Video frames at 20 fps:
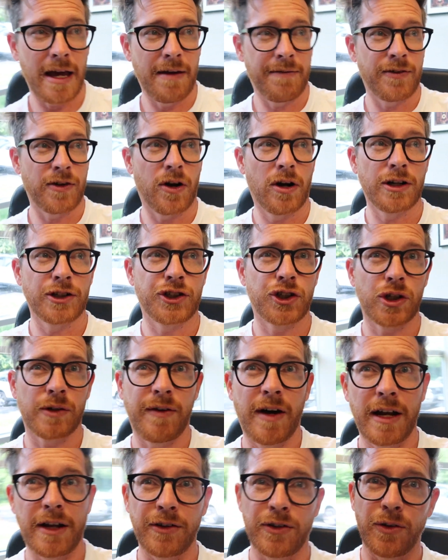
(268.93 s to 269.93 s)
If you're unsure
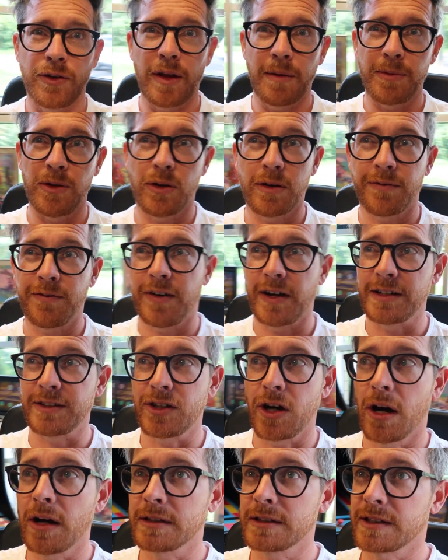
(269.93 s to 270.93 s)
of how to do them, you can find
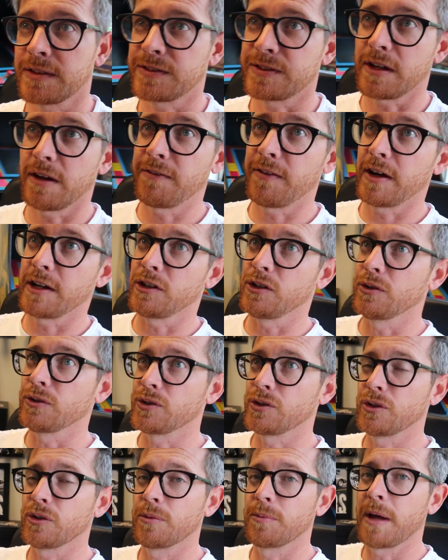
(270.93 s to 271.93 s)
tons of stuff on
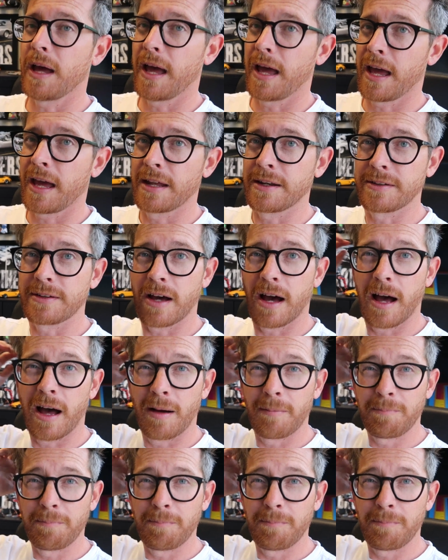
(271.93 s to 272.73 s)
YouTube. And